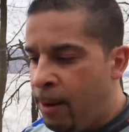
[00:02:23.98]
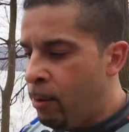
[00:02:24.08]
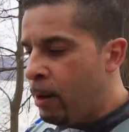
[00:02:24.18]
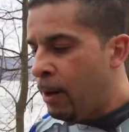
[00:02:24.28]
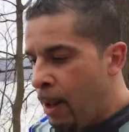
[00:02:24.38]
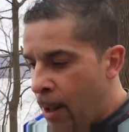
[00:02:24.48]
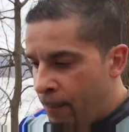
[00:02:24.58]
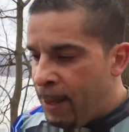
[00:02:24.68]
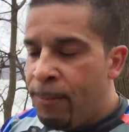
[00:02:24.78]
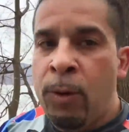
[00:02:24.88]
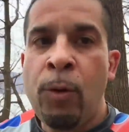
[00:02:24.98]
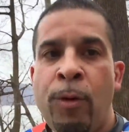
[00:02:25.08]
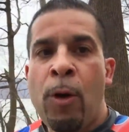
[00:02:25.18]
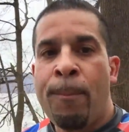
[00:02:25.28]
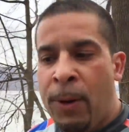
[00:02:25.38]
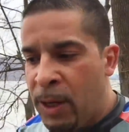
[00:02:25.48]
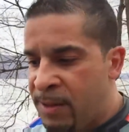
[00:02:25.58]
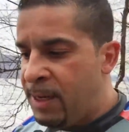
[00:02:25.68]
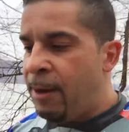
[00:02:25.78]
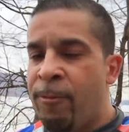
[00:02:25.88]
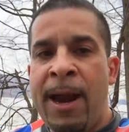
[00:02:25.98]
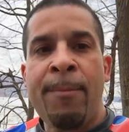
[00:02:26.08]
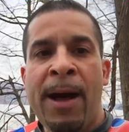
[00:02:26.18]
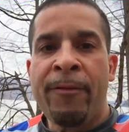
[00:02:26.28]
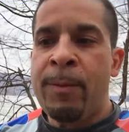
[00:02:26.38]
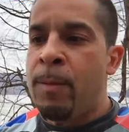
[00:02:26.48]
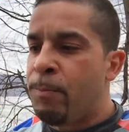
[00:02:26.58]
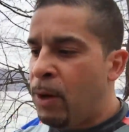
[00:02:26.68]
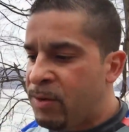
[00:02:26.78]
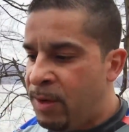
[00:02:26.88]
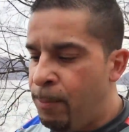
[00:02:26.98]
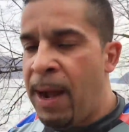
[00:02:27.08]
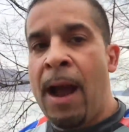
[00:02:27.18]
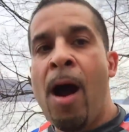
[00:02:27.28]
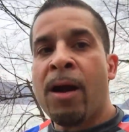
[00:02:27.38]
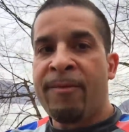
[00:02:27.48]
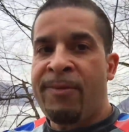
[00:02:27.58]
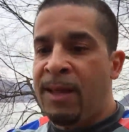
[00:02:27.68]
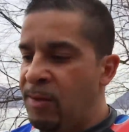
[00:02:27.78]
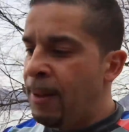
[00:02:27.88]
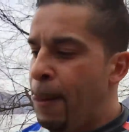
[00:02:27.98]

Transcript: There were people who wrote books, and I read about them in books and biographies,